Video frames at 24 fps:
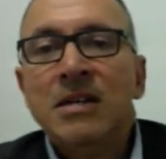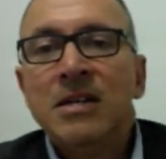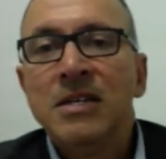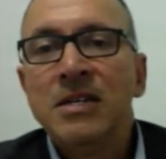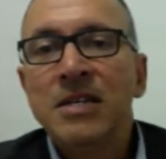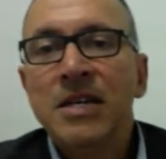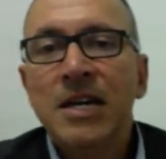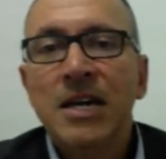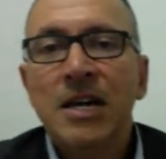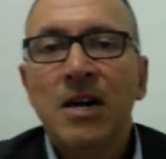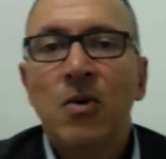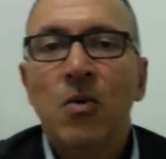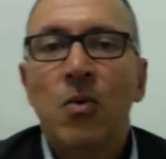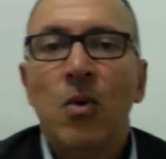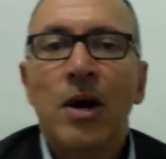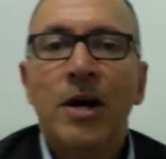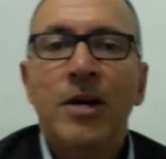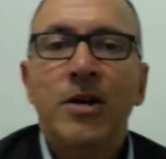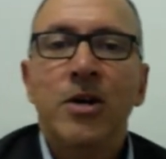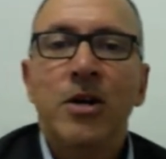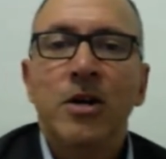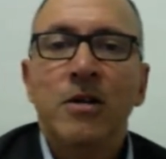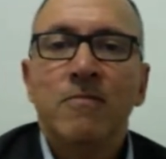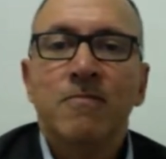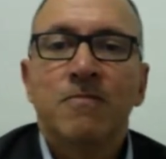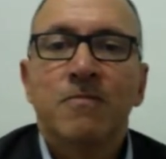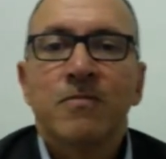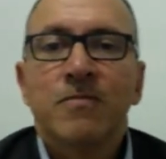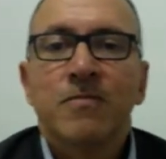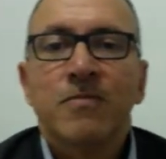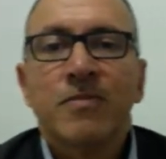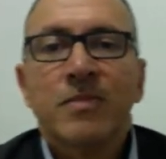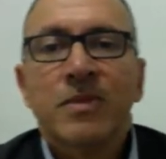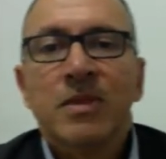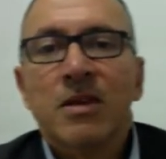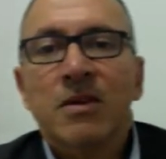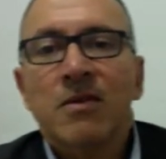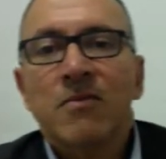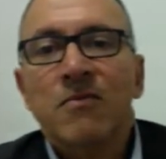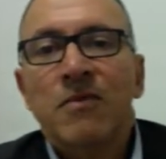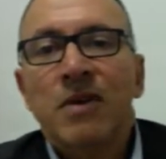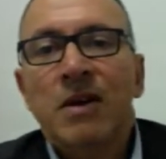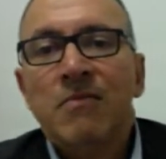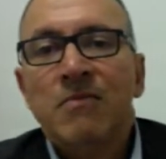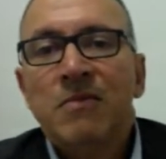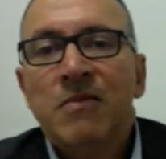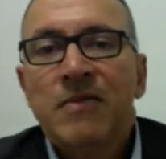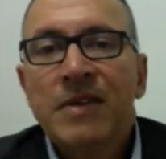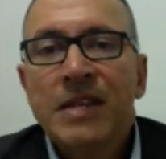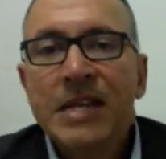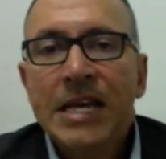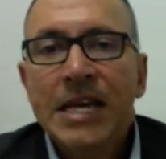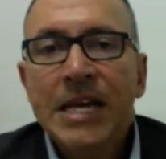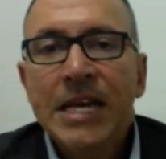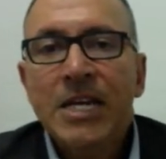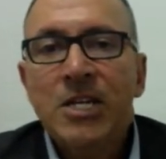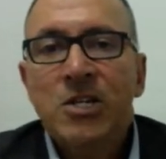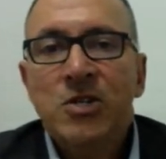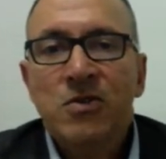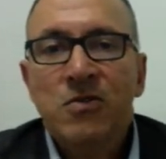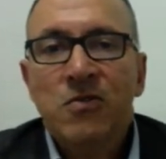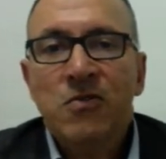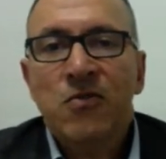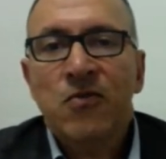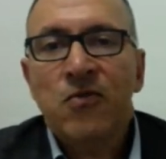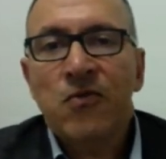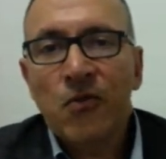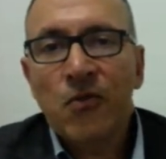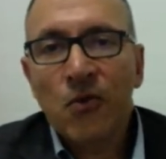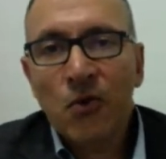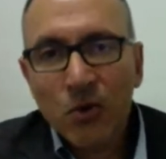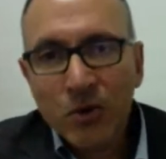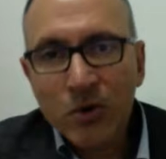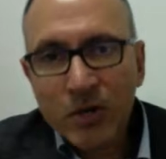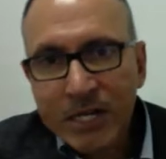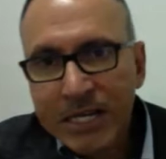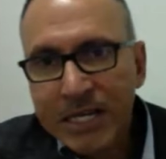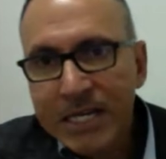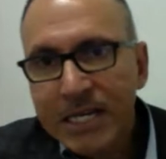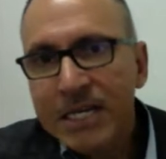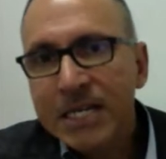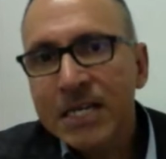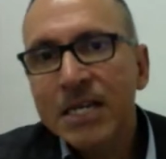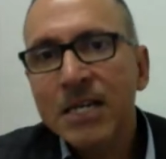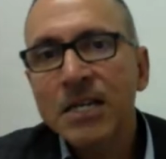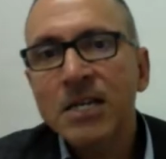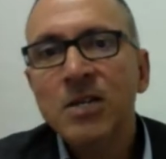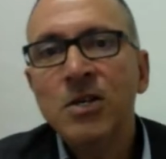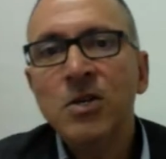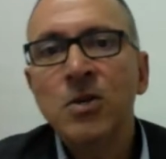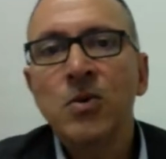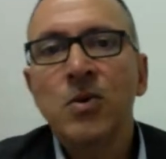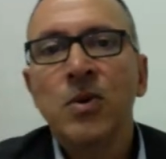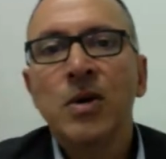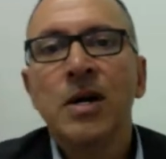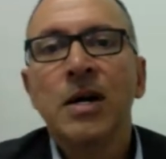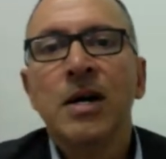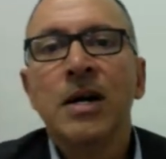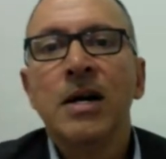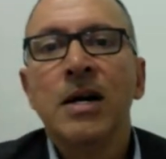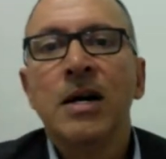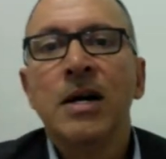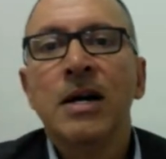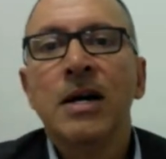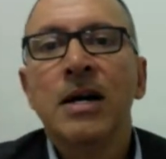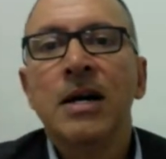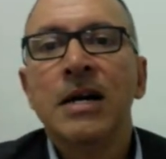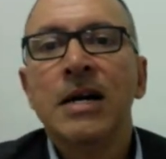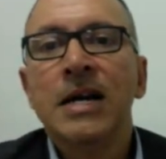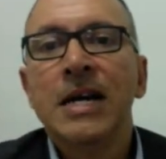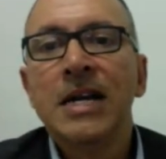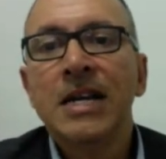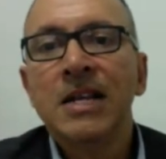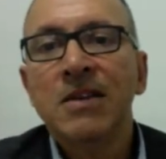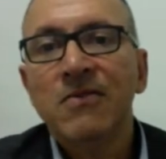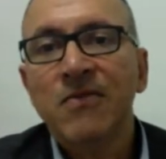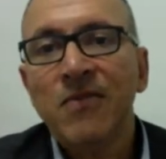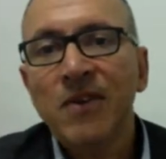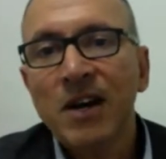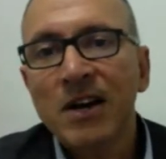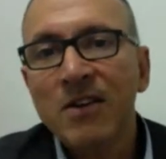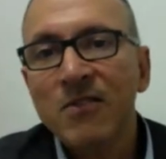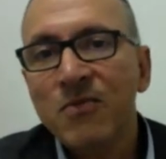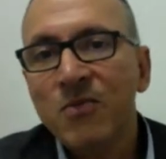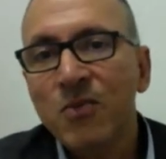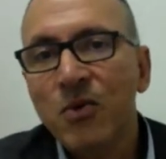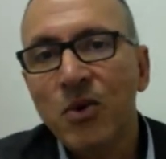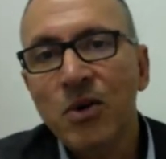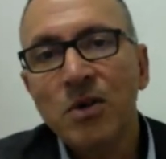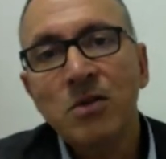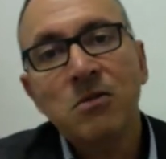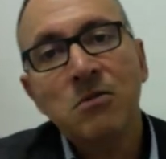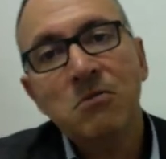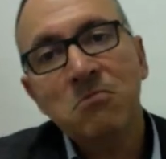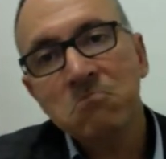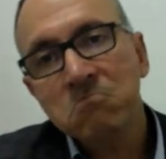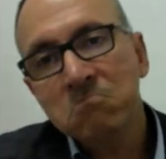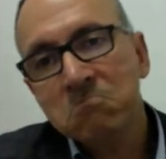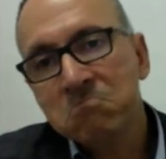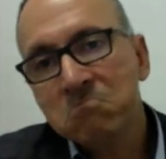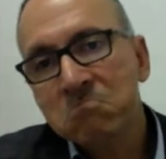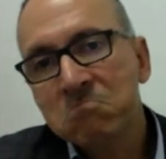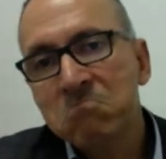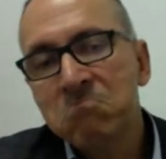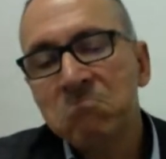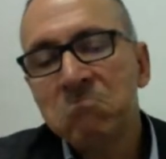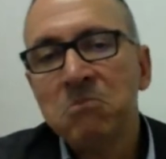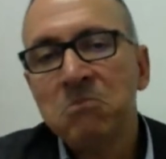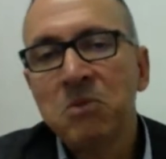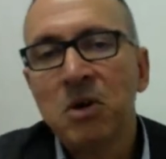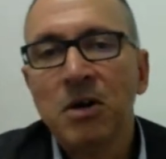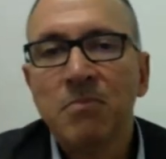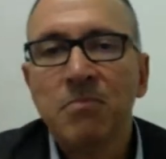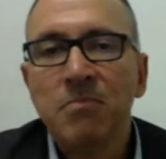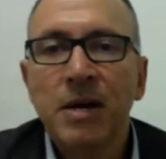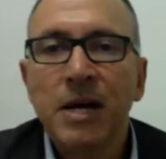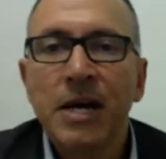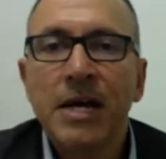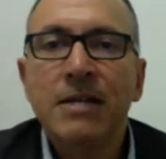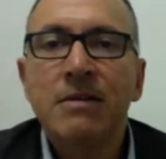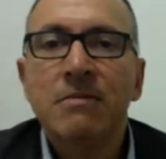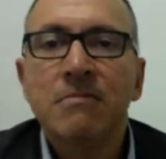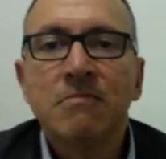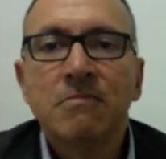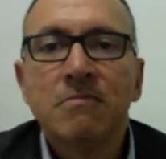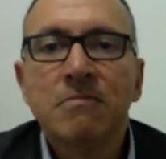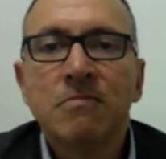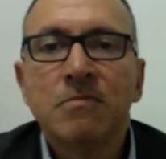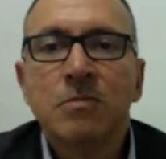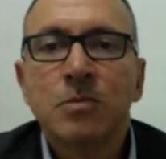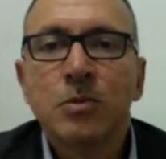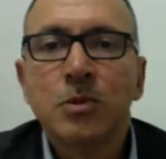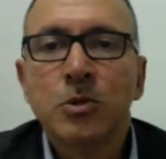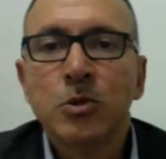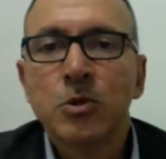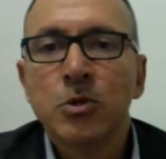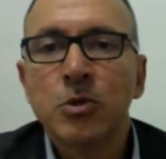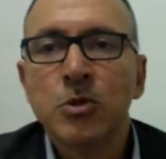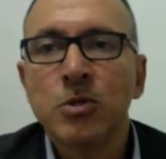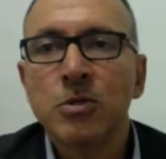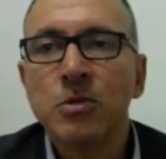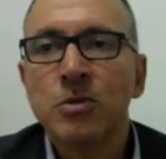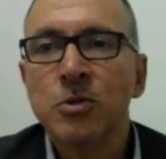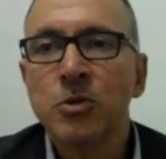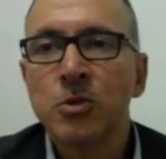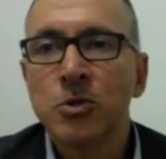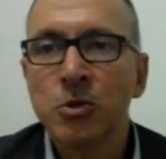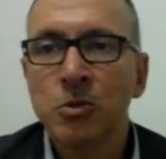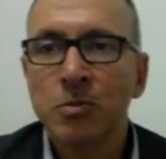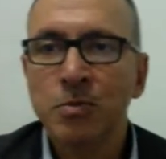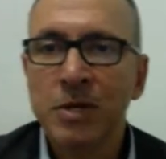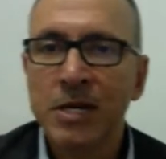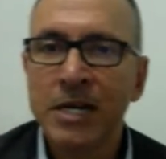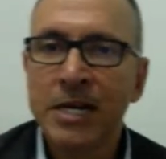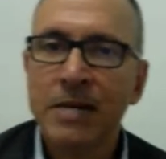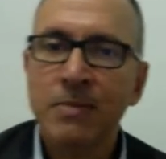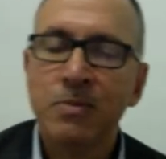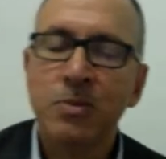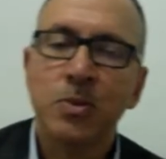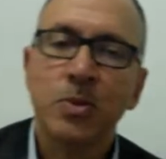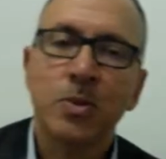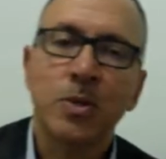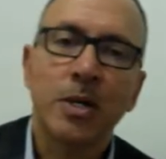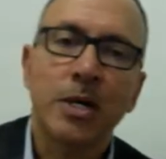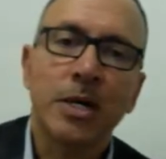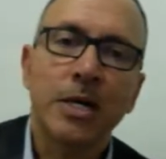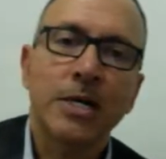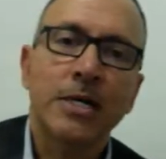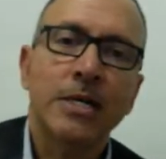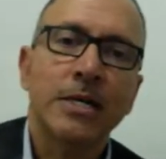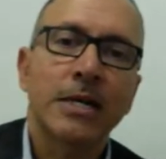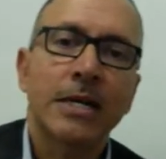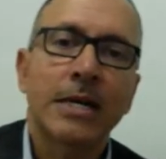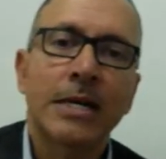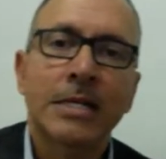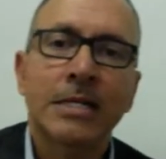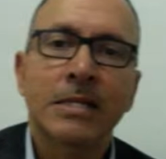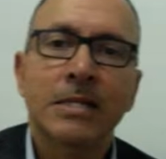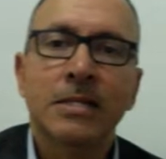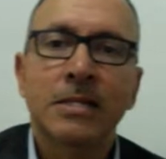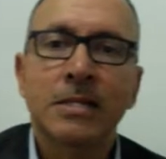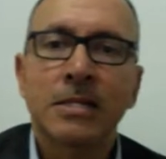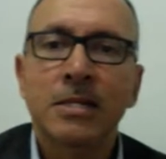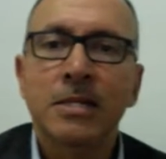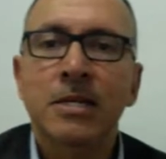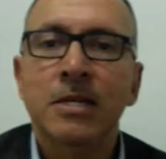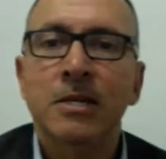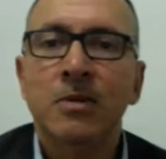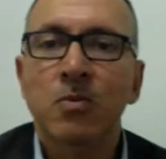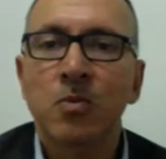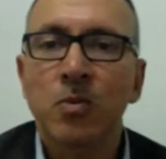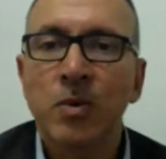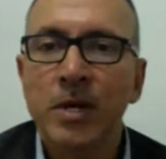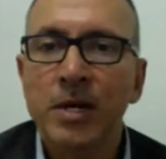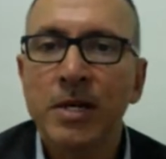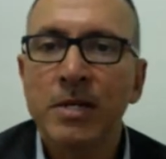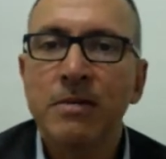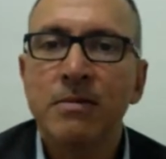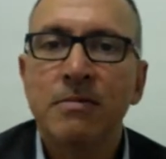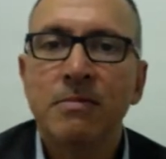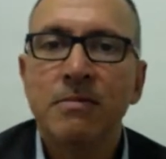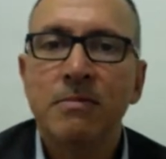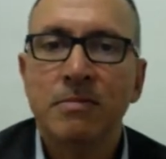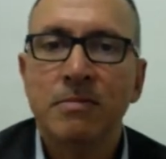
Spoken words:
Yeah, why not? And with an age of 40, you are 85 points. Not bad. You could perhaps try and see and wait.